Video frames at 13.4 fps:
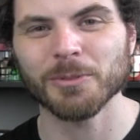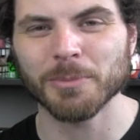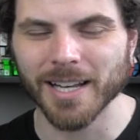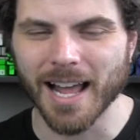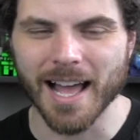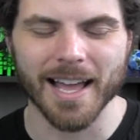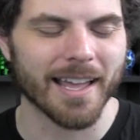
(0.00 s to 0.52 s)

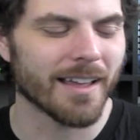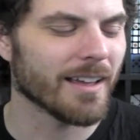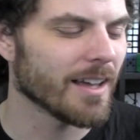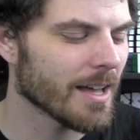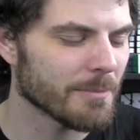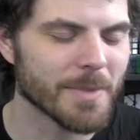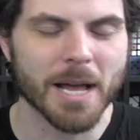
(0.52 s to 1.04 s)
but I'm
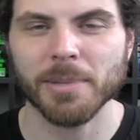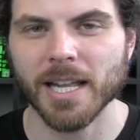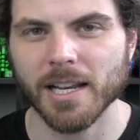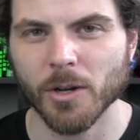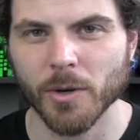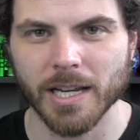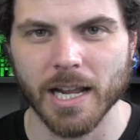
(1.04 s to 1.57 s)
not
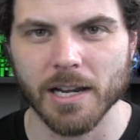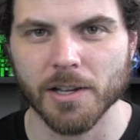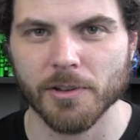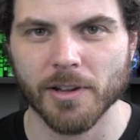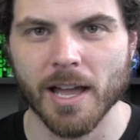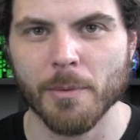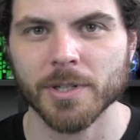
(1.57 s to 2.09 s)
planning on going to any
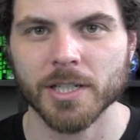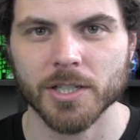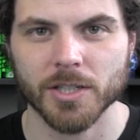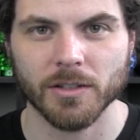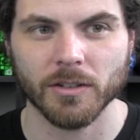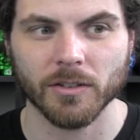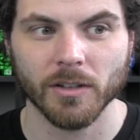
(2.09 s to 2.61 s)
other
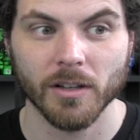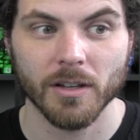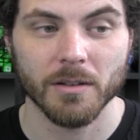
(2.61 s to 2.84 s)
competitions